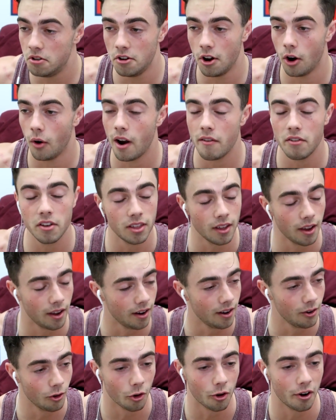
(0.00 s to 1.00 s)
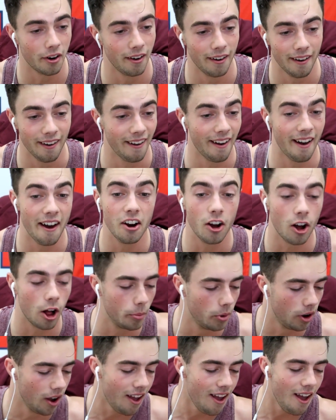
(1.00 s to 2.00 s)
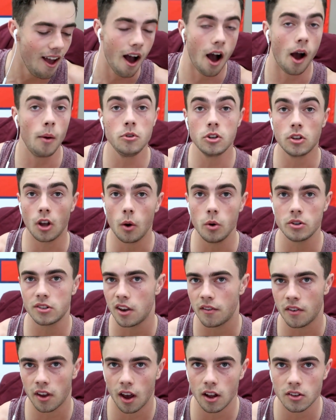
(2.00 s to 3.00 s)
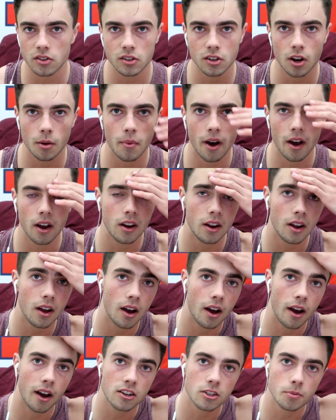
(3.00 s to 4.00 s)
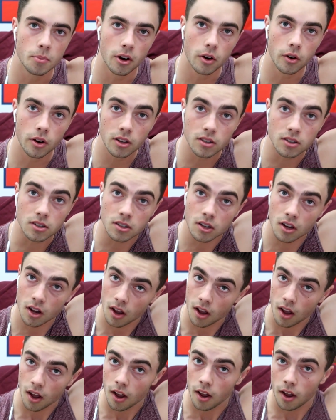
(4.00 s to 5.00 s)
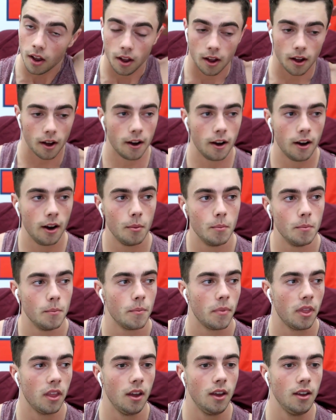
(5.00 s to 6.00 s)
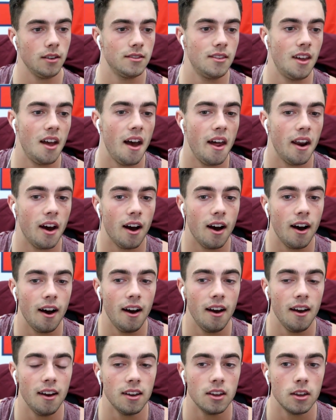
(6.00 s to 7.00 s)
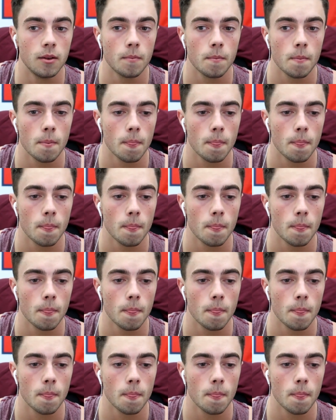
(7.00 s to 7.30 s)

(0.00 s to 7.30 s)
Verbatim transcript: know everything or at all, but I'm just always giving answers on my uh, experience. Um, is that I